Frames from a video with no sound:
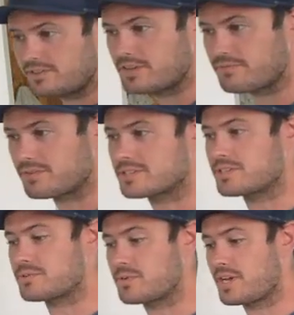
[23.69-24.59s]
the difference,
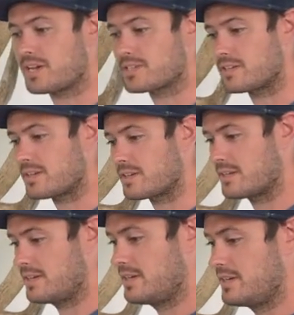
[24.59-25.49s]
because we asked, like,
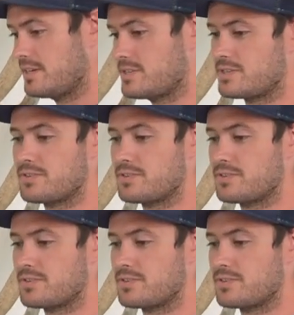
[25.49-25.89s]
is